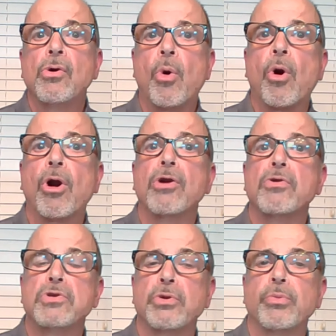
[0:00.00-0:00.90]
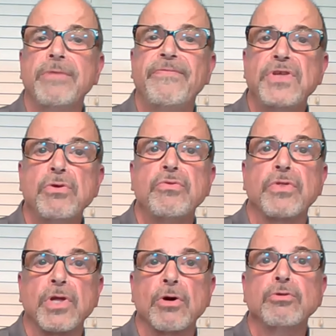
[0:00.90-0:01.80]
or to
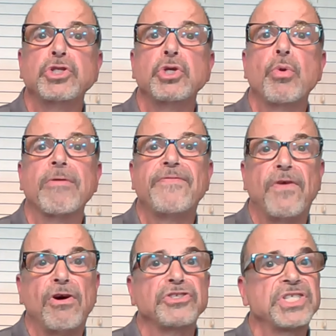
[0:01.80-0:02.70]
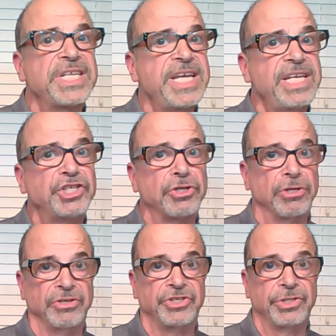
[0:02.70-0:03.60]
refute those who are false
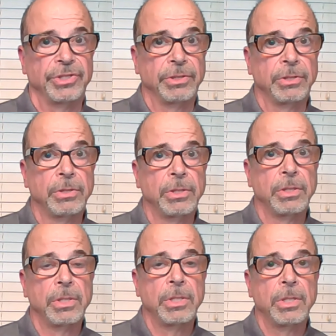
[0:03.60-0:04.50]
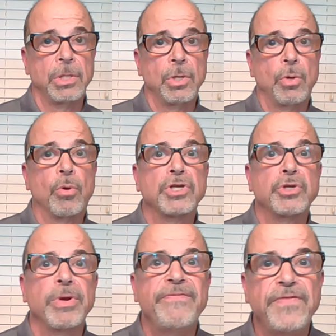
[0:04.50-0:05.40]
teachers, or
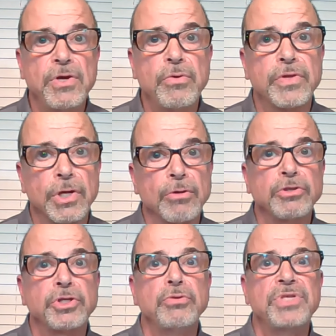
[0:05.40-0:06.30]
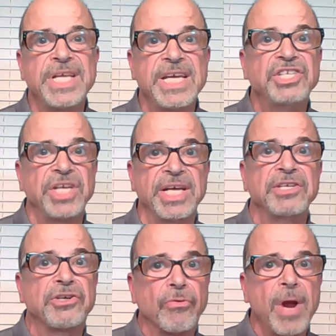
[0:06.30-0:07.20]
to refute those who teach
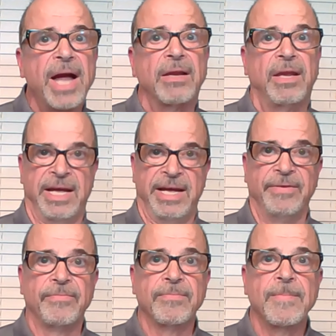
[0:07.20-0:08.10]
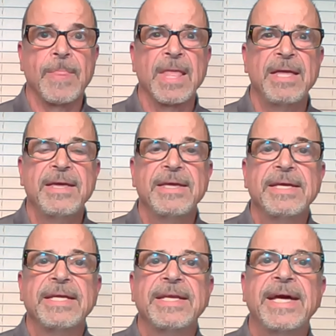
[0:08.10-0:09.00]
incorrectly.
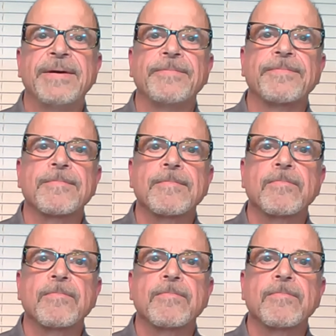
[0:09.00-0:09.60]
Now,